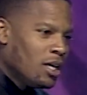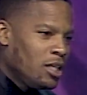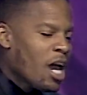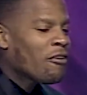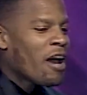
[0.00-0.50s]

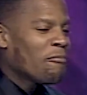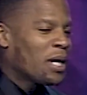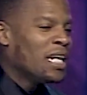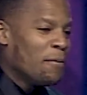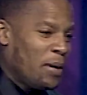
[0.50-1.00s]
You ever have them
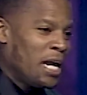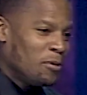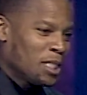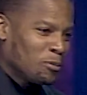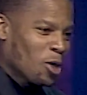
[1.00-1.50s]
get in the bed
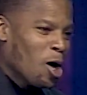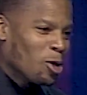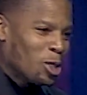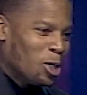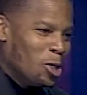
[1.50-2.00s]
with them
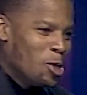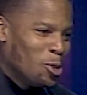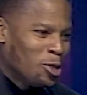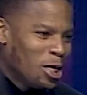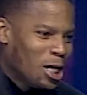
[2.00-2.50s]
drawers
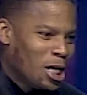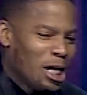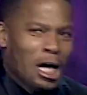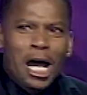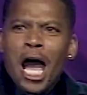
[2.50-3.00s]
on?
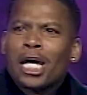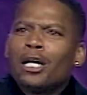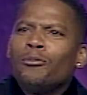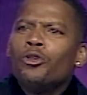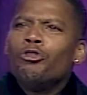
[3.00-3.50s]
How
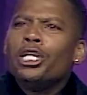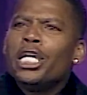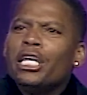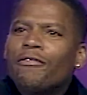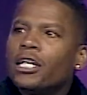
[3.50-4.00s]
come you
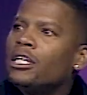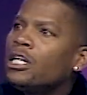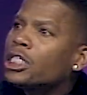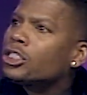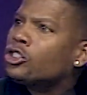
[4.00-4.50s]
leaving?
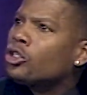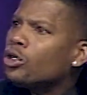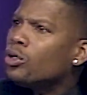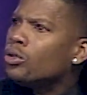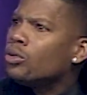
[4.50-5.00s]
Look at
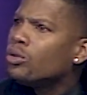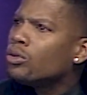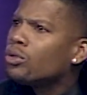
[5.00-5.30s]
you.